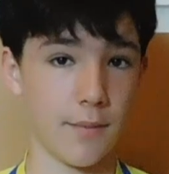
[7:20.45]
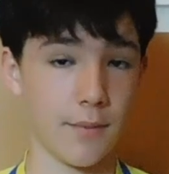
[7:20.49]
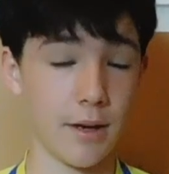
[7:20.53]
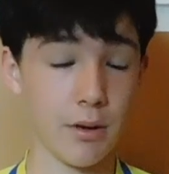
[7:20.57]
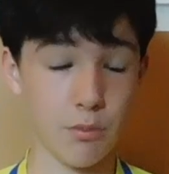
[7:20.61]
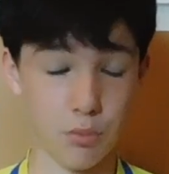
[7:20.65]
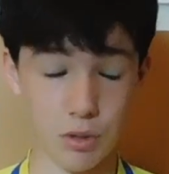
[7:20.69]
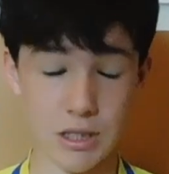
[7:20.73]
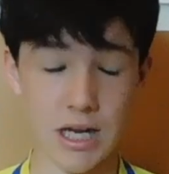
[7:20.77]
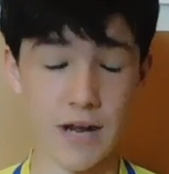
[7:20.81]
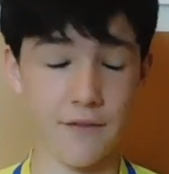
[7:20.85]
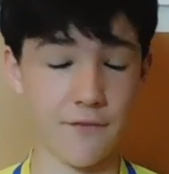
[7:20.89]

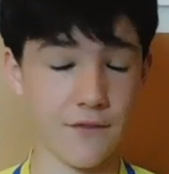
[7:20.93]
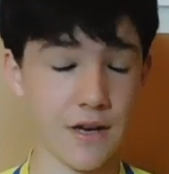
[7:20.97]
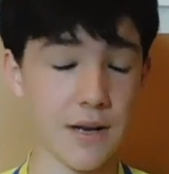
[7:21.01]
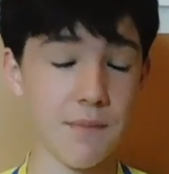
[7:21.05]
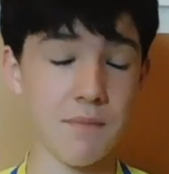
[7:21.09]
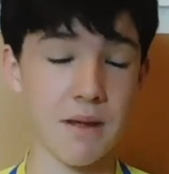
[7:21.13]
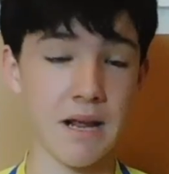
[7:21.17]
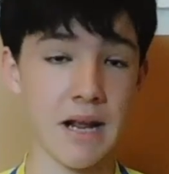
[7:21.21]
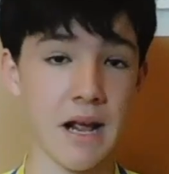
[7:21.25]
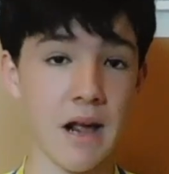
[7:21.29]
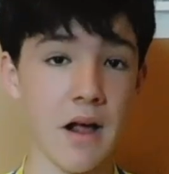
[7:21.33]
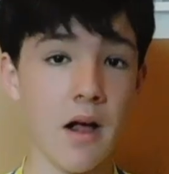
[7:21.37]
It will
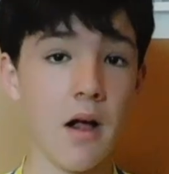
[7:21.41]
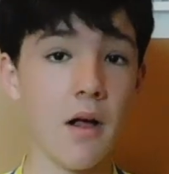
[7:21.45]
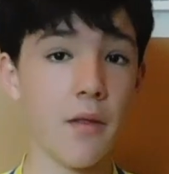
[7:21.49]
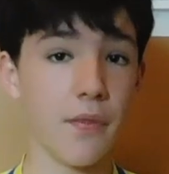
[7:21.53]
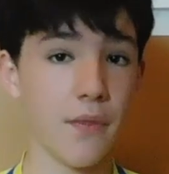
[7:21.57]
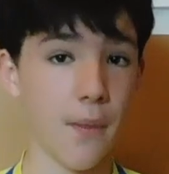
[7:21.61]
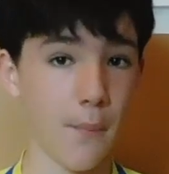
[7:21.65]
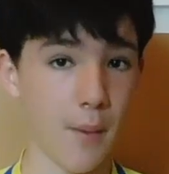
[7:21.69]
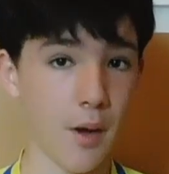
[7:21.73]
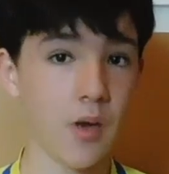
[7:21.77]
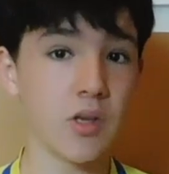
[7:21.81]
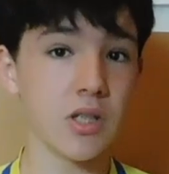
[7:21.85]
definitely be
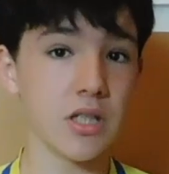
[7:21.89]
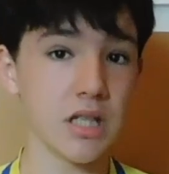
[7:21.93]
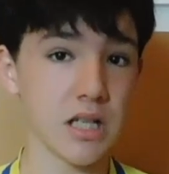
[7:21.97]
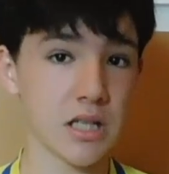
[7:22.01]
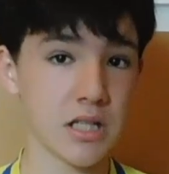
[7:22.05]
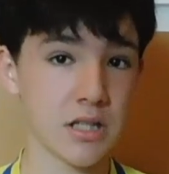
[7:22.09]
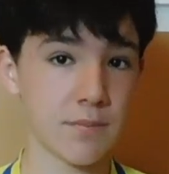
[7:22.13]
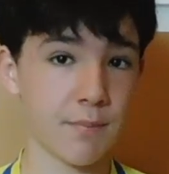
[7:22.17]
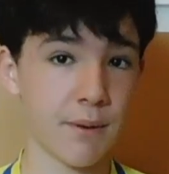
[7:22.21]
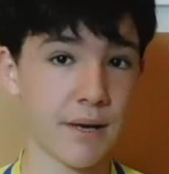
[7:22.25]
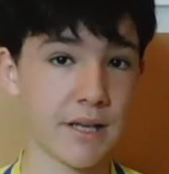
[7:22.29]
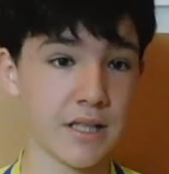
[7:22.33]
the most
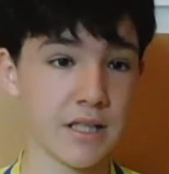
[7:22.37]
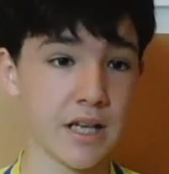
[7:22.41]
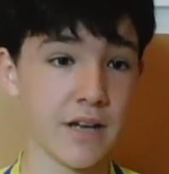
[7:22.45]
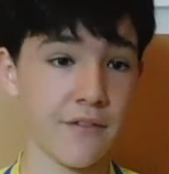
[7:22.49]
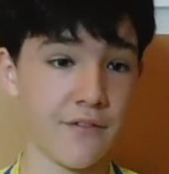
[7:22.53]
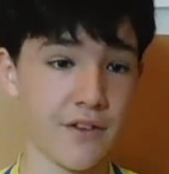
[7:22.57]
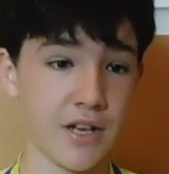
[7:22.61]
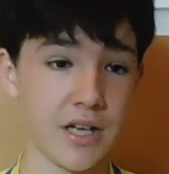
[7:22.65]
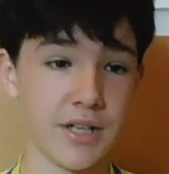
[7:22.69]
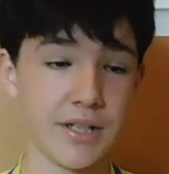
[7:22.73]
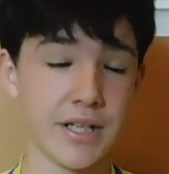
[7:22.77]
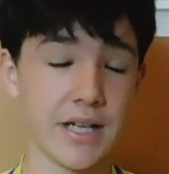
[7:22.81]
expensive
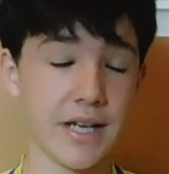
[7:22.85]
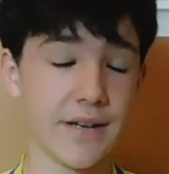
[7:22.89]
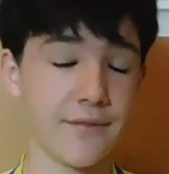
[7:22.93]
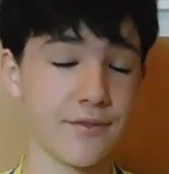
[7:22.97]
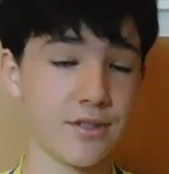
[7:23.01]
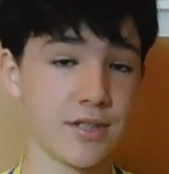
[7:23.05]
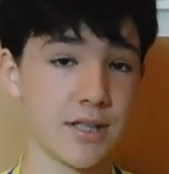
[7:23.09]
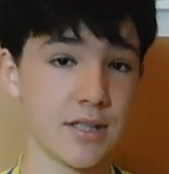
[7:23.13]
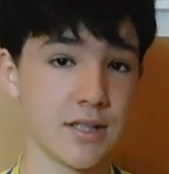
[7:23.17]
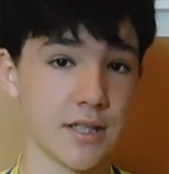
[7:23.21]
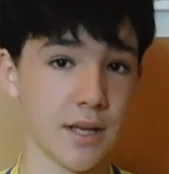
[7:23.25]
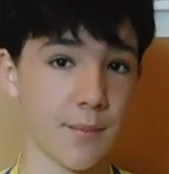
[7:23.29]
if he
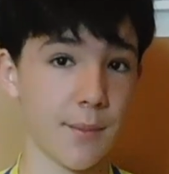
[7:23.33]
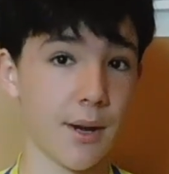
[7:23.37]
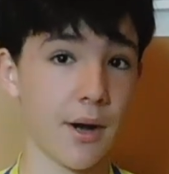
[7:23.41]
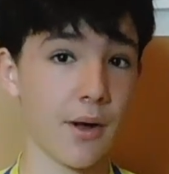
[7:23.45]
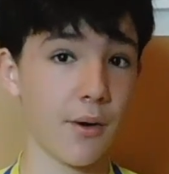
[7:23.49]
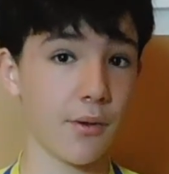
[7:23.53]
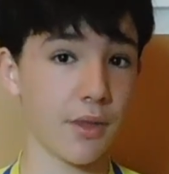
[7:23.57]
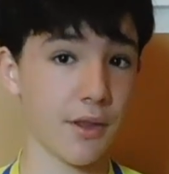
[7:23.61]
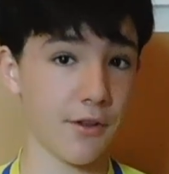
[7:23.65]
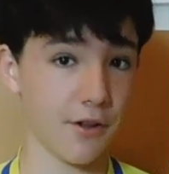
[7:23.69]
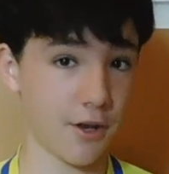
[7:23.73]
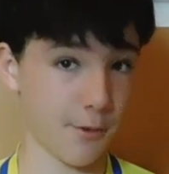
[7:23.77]
leaves this summer,
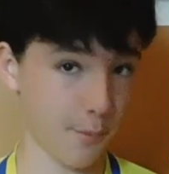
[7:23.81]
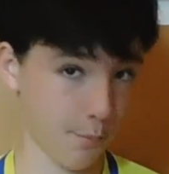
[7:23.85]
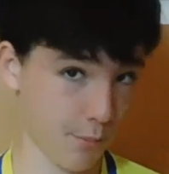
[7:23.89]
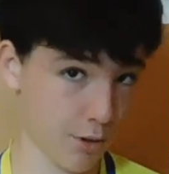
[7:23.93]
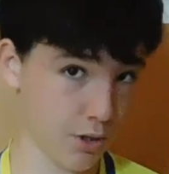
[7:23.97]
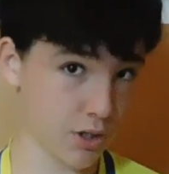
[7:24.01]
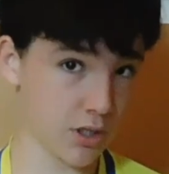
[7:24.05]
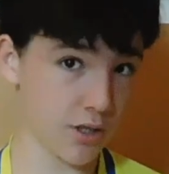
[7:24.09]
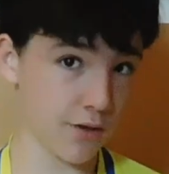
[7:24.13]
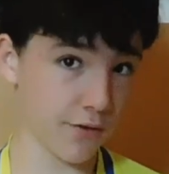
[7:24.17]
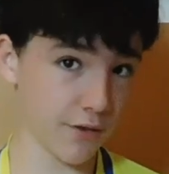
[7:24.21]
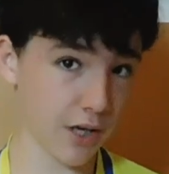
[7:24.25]
the
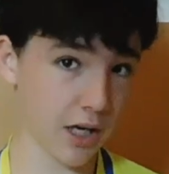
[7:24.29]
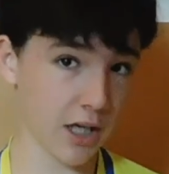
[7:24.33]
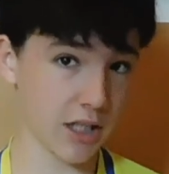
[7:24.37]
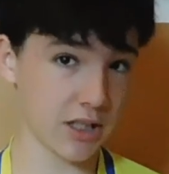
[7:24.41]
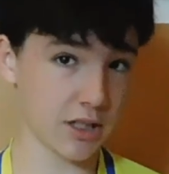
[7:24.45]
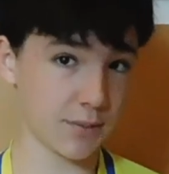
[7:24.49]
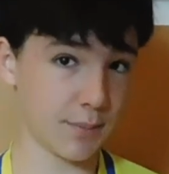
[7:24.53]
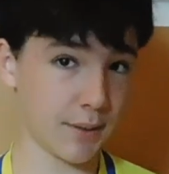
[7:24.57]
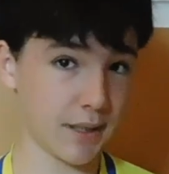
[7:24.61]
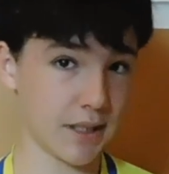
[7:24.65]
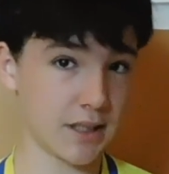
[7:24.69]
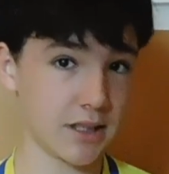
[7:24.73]
most
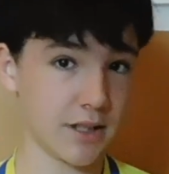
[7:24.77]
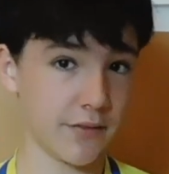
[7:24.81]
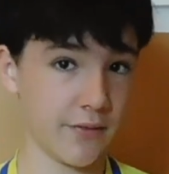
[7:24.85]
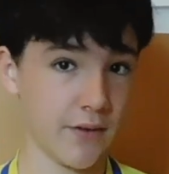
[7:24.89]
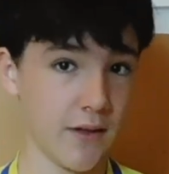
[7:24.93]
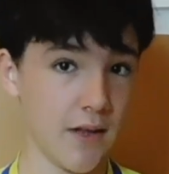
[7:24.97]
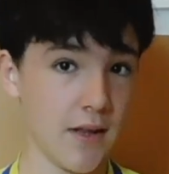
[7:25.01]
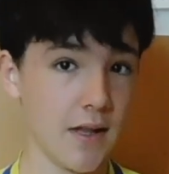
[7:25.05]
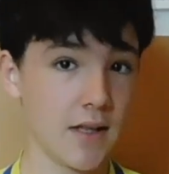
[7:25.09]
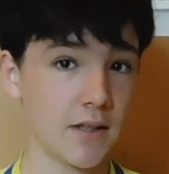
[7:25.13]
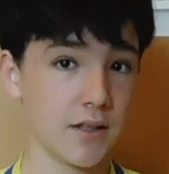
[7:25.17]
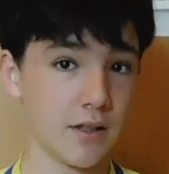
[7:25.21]

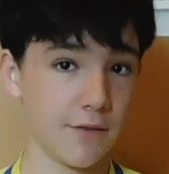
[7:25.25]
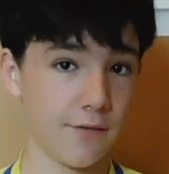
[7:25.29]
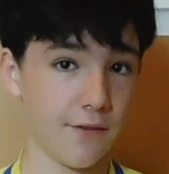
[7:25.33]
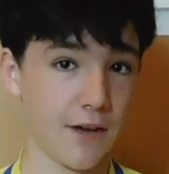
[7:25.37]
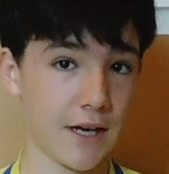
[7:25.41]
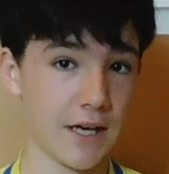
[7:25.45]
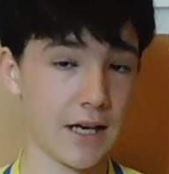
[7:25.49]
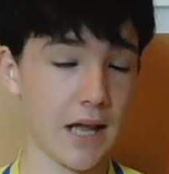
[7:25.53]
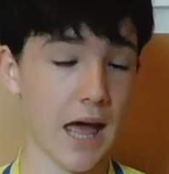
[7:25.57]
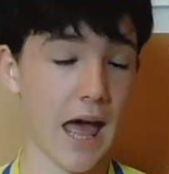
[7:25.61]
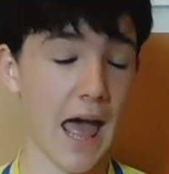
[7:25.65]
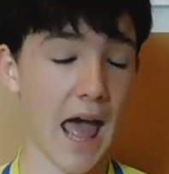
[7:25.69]
expensive
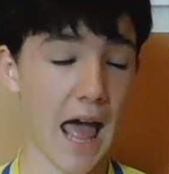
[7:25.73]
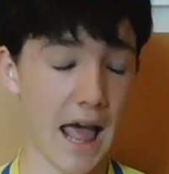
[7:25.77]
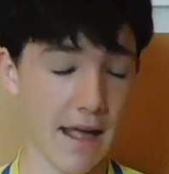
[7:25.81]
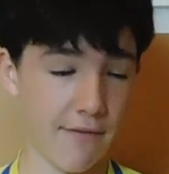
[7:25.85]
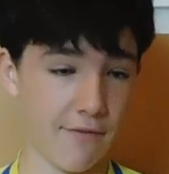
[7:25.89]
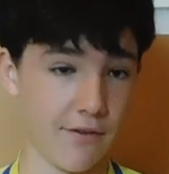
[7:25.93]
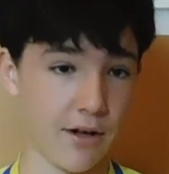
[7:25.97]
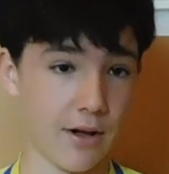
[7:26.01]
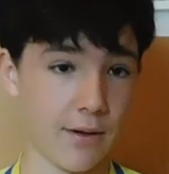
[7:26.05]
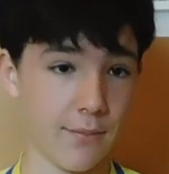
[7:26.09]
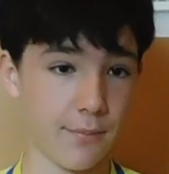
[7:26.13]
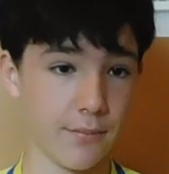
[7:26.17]
defender
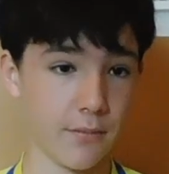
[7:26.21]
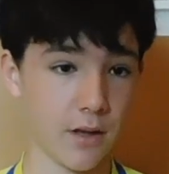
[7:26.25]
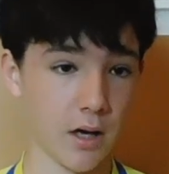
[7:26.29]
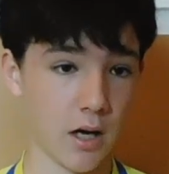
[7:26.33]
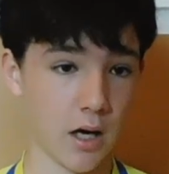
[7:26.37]
ever.